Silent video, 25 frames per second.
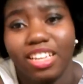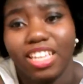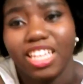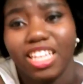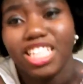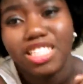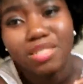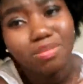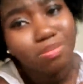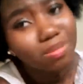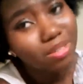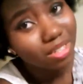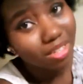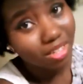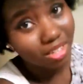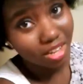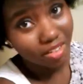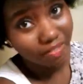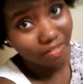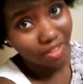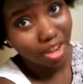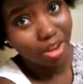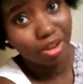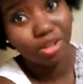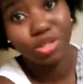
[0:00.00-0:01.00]
And speaking
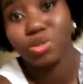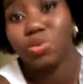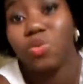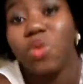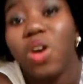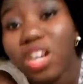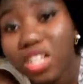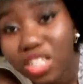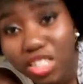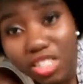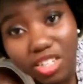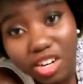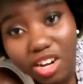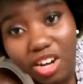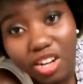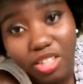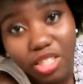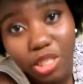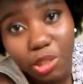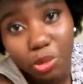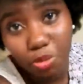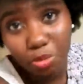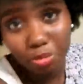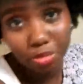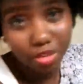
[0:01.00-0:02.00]
of Arrows, watching all
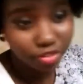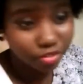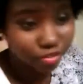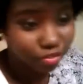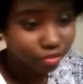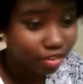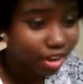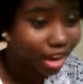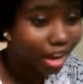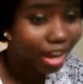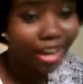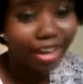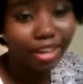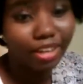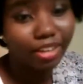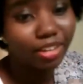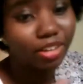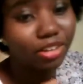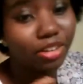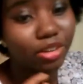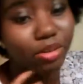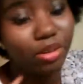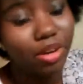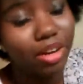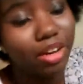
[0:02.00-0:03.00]
these women fight, you
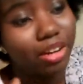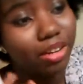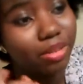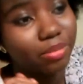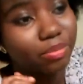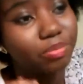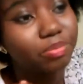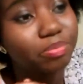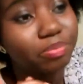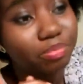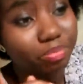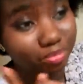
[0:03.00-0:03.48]
know,